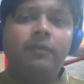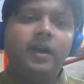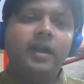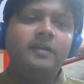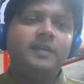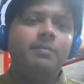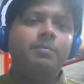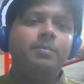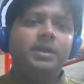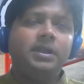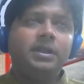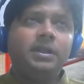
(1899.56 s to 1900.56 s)
For
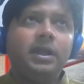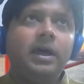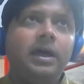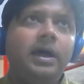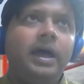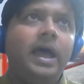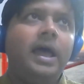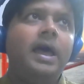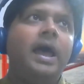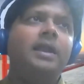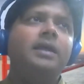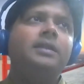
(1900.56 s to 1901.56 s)
example,
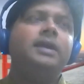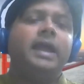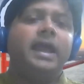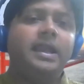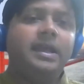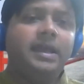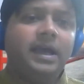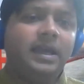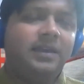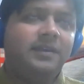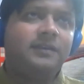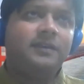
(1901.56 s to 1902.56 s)
another area
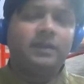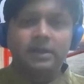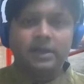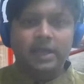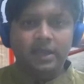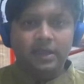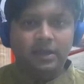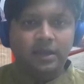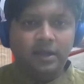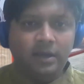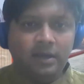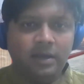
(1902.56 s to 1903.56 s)
is
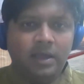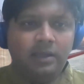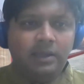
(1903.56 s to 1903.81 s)
the